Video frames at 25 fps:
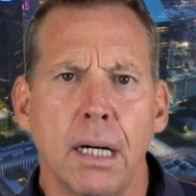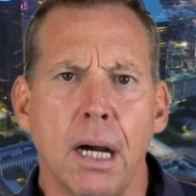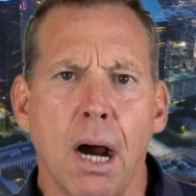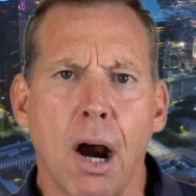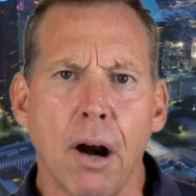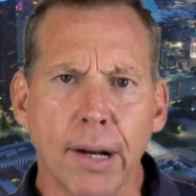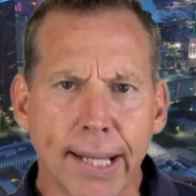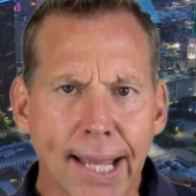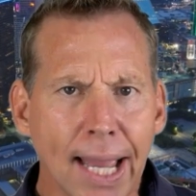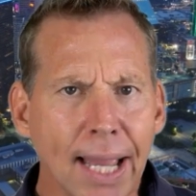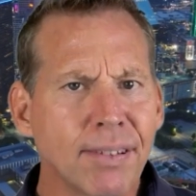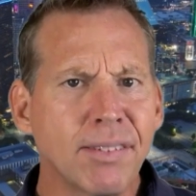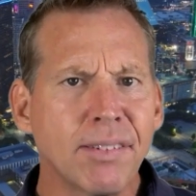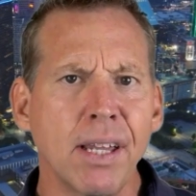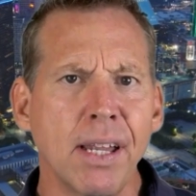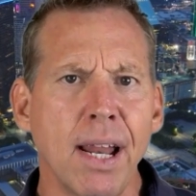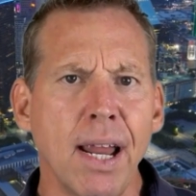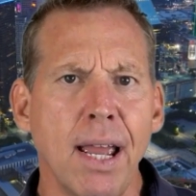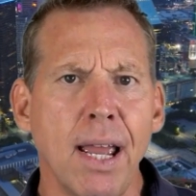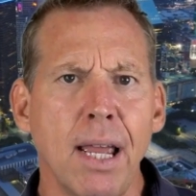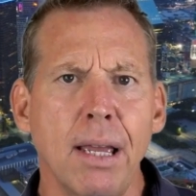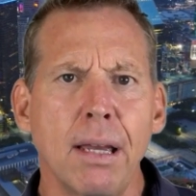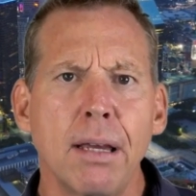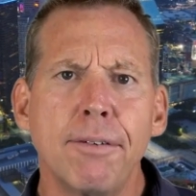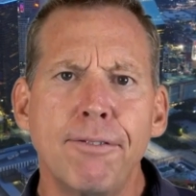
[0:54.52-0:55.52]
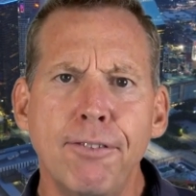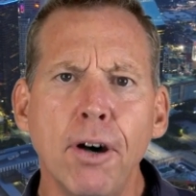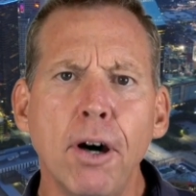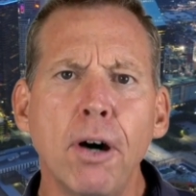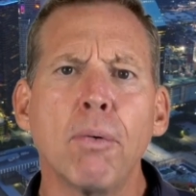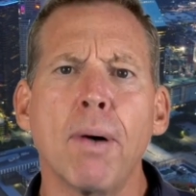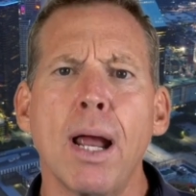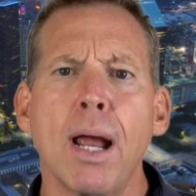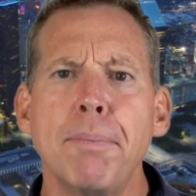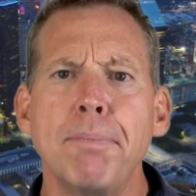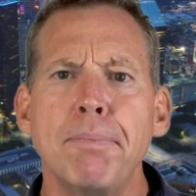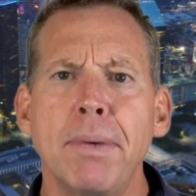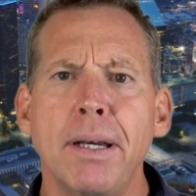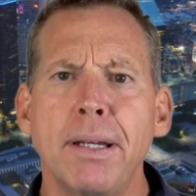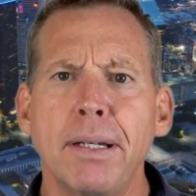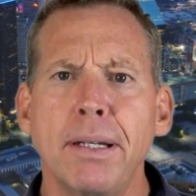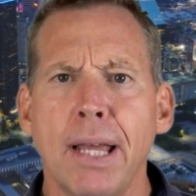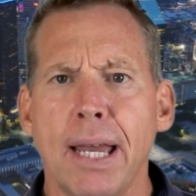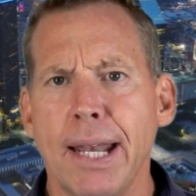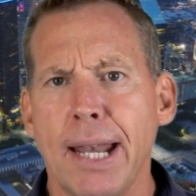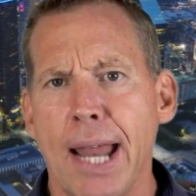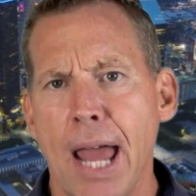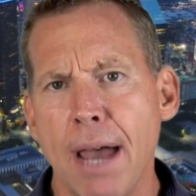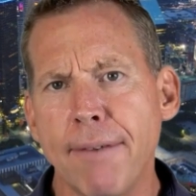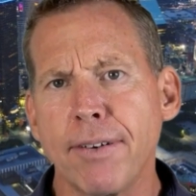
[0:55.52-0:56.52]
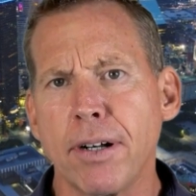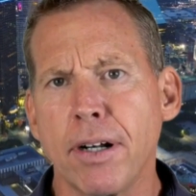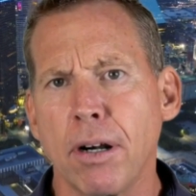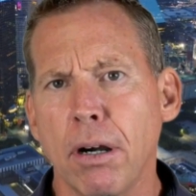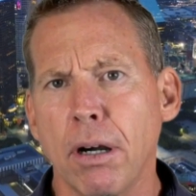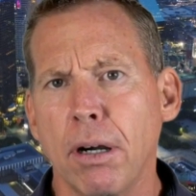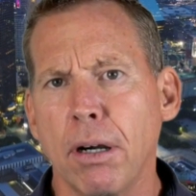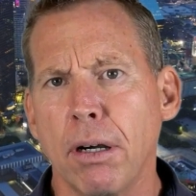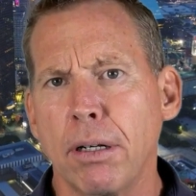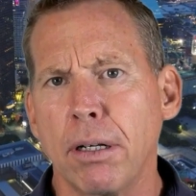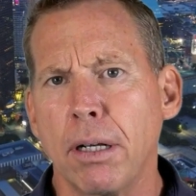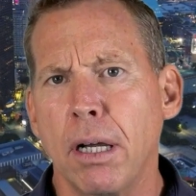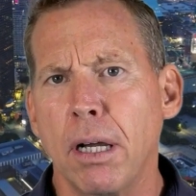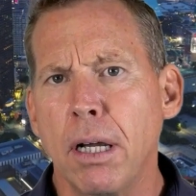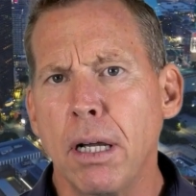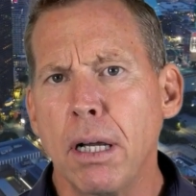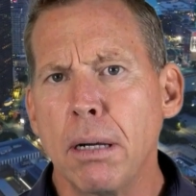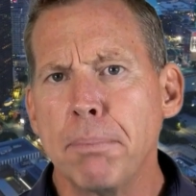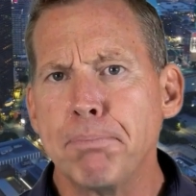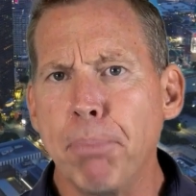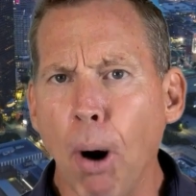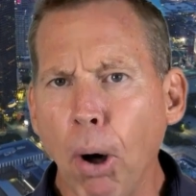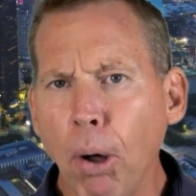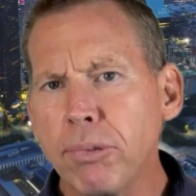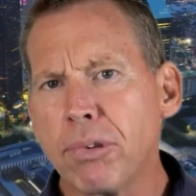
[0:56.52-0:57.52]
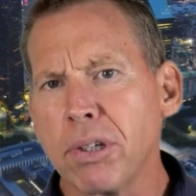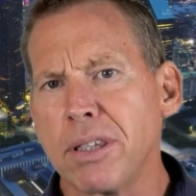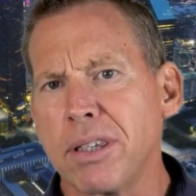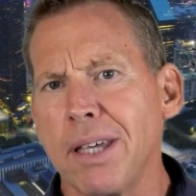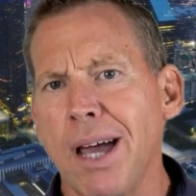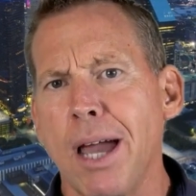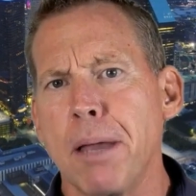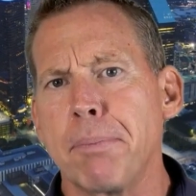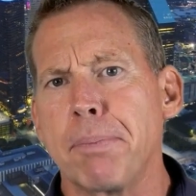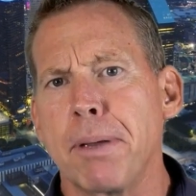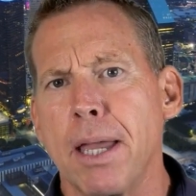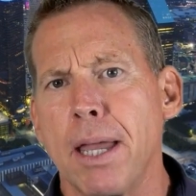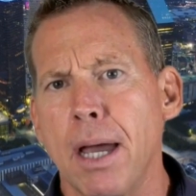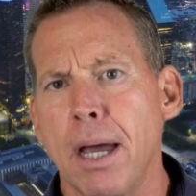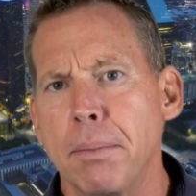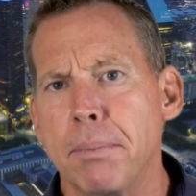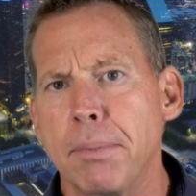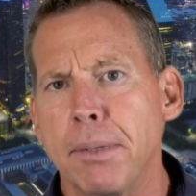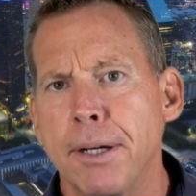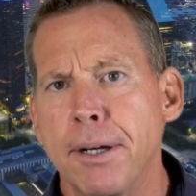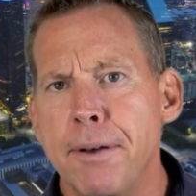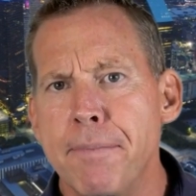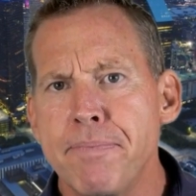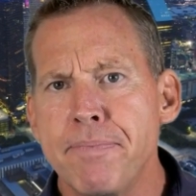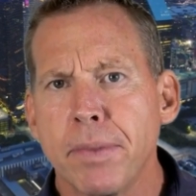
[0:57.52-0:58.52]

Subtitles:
Our guests today, Phil Redman and Evan Hearn, both with IBM,